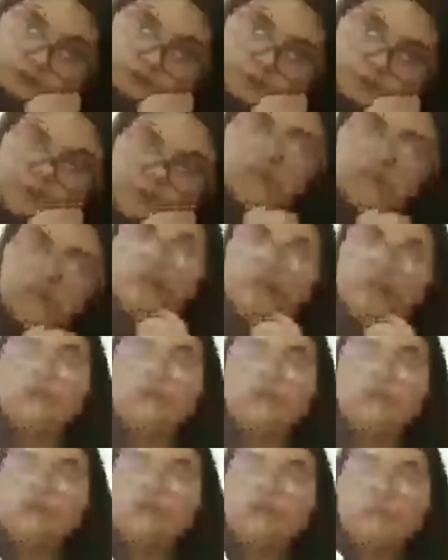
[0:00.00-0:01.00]

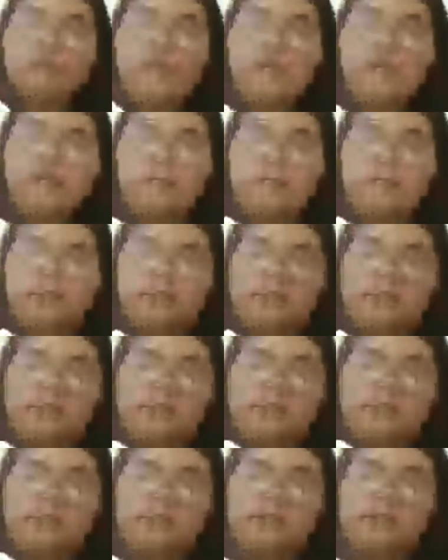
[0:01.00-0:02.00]
Bunny, I'm making a bee.
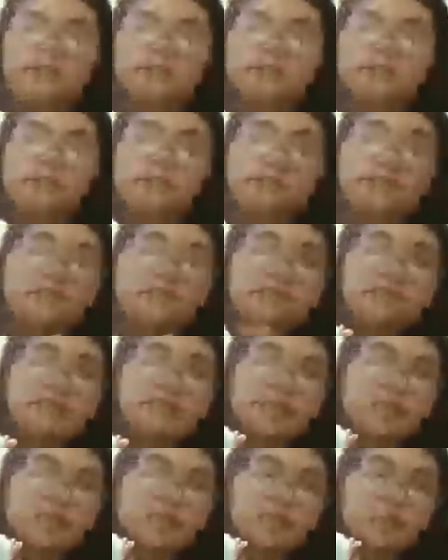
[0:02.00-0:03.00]
Do you think this
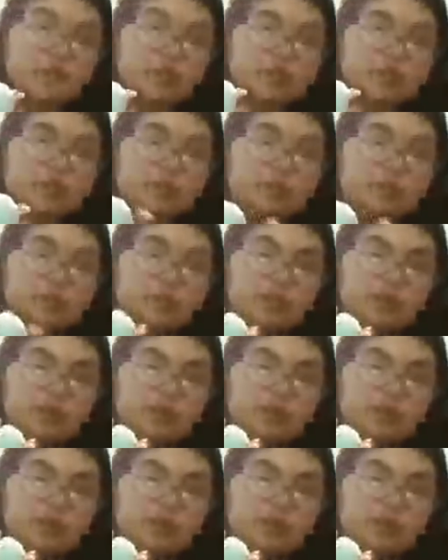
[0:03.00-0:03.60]
is the head portion?